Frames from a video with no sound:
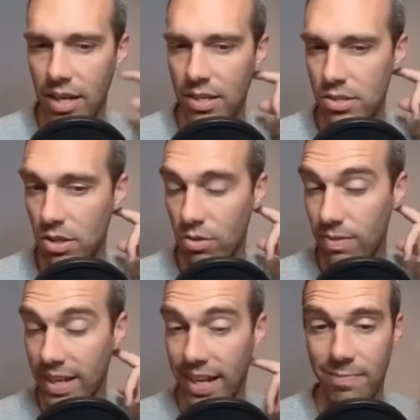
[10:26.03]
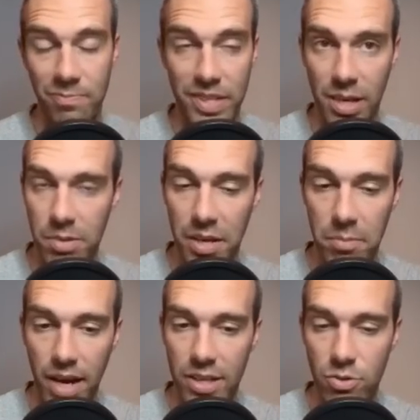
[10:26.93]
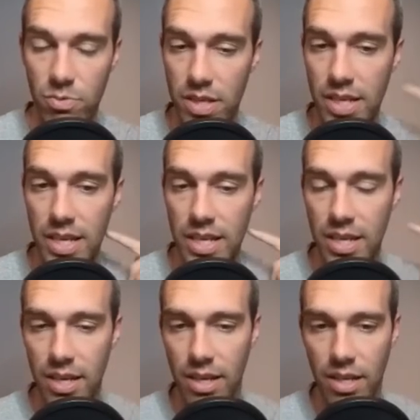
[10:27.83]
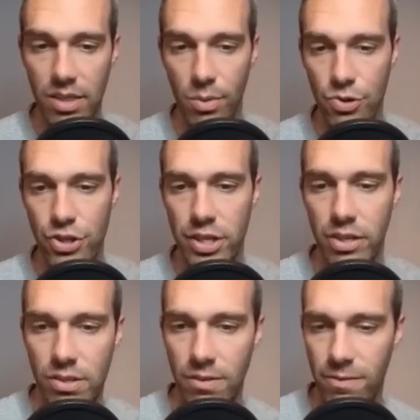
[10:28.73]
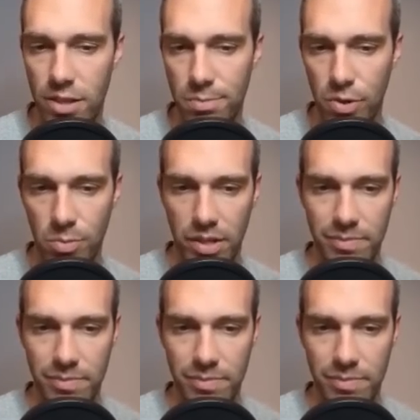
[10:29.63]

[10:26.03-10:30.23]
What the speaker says: So again, keep that in mind. You need those shields for this Pokemon.